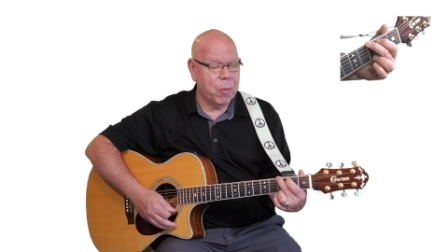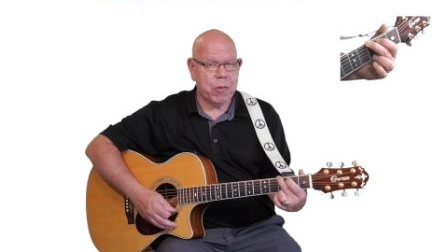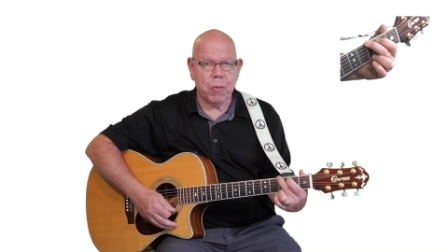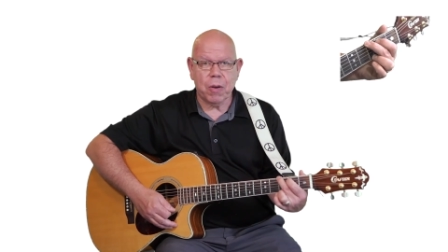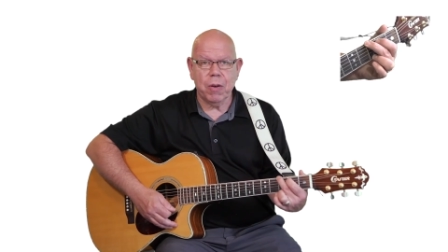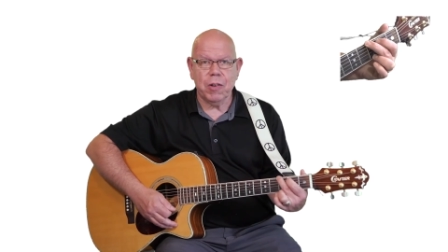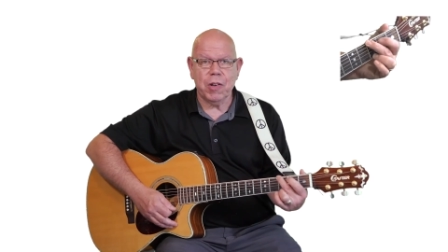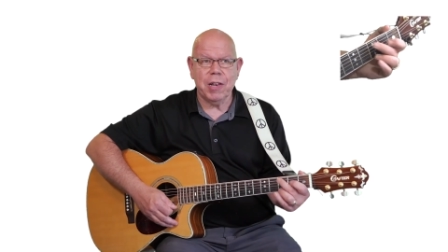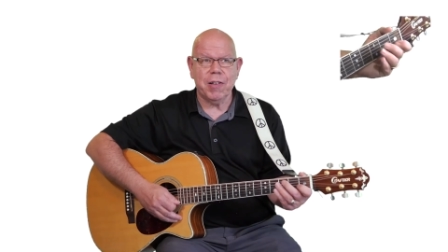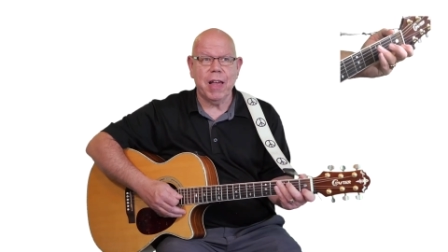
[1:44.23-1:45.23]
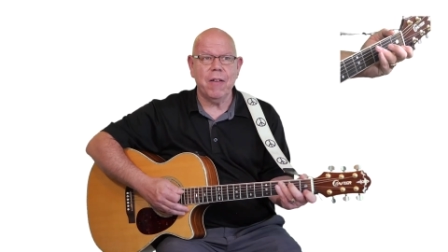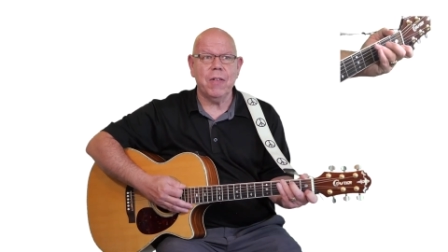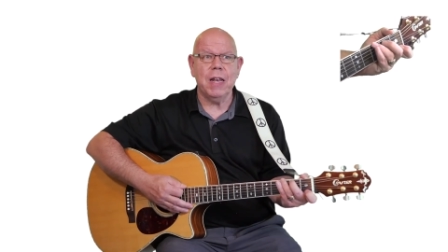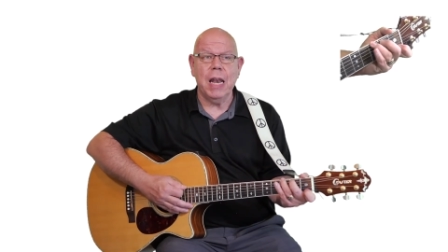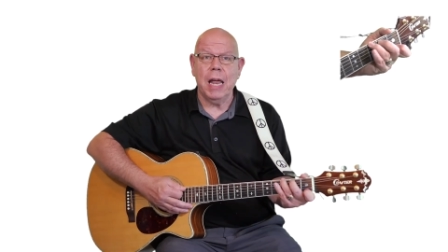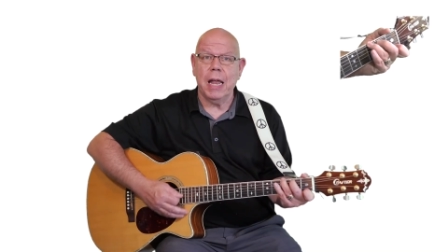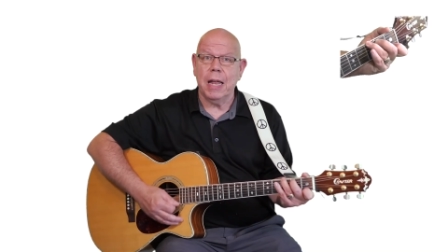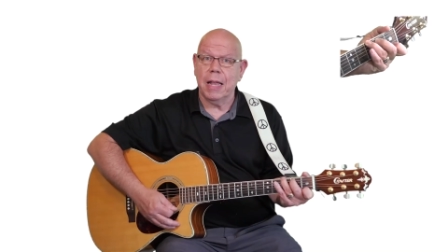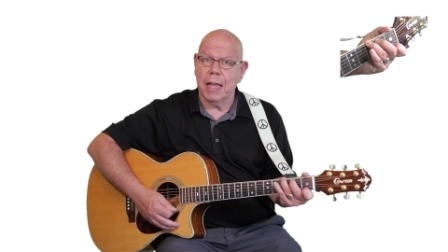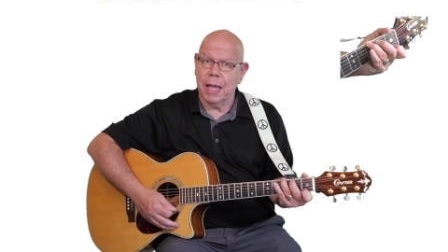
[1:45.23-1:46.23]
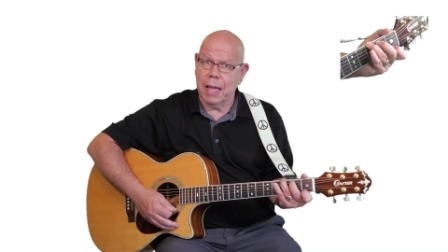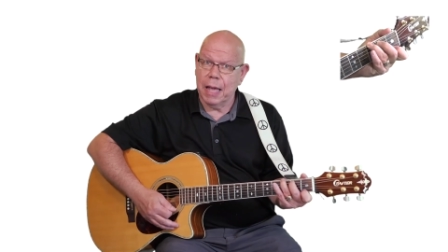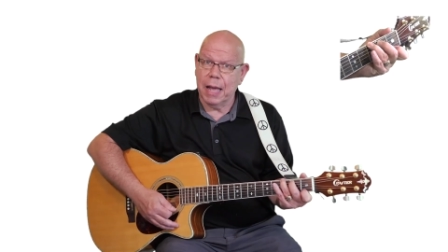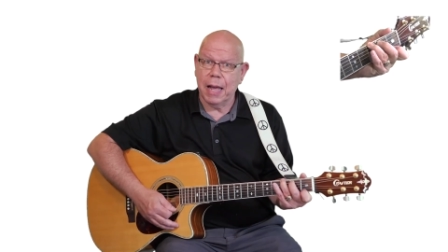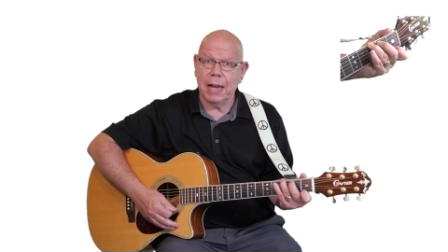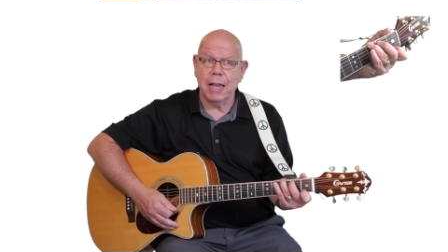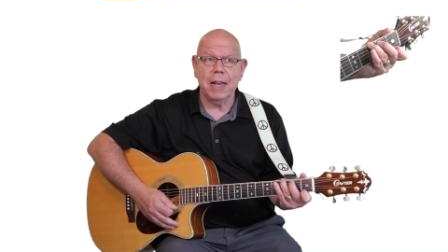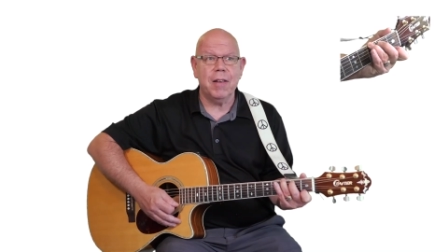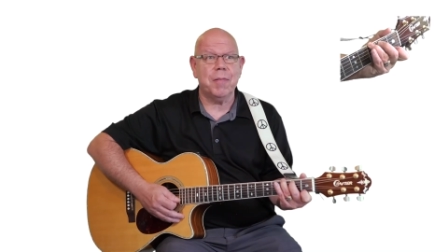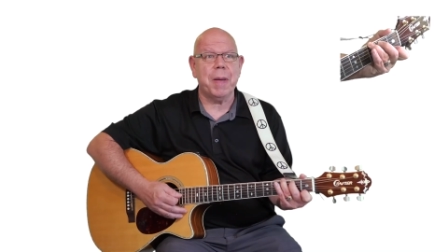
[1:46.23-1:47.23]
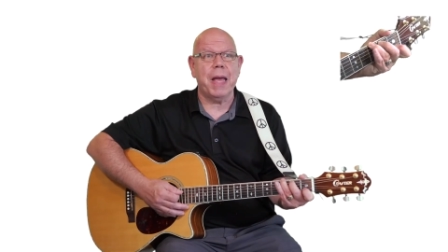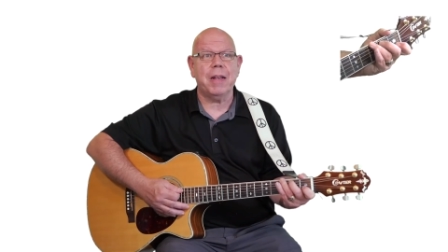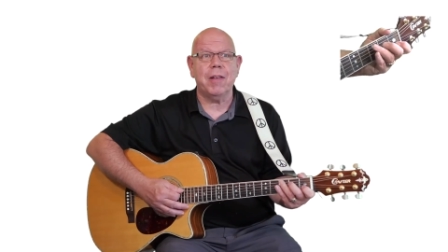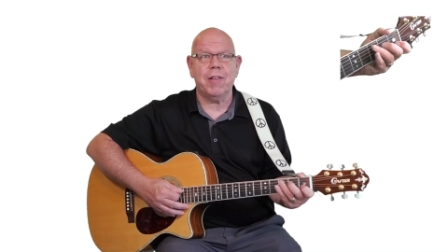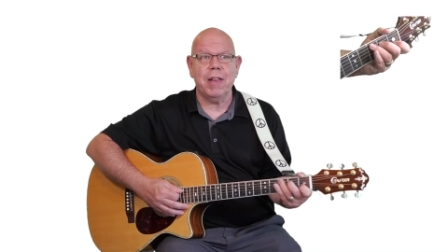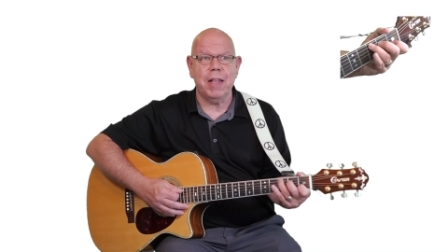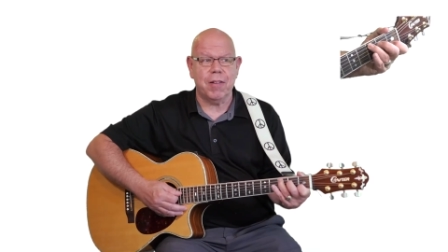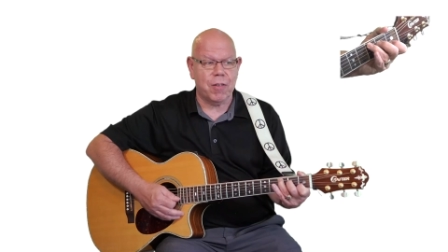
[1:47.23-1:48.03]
which will go to G7 and lead us back to C.